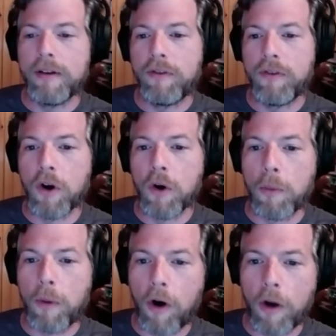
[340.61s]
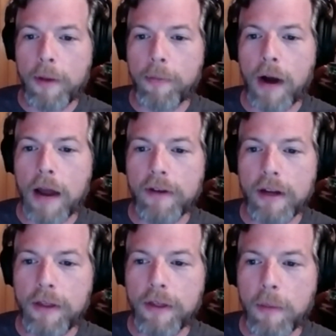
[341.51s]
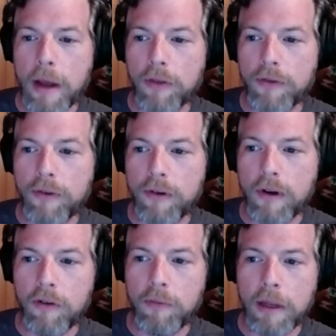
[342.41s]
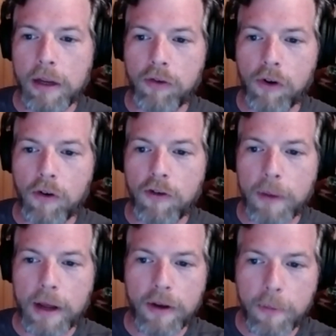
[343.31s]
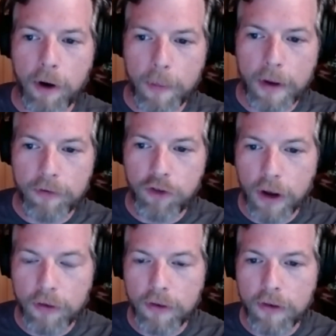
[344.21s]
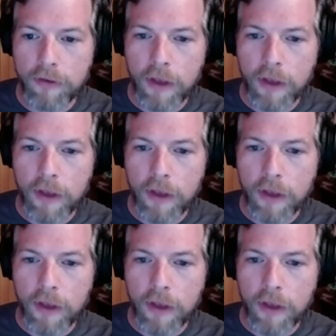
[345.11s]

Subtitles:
So, Army Private Ethan Meltzer is being charged by the Department of Justice.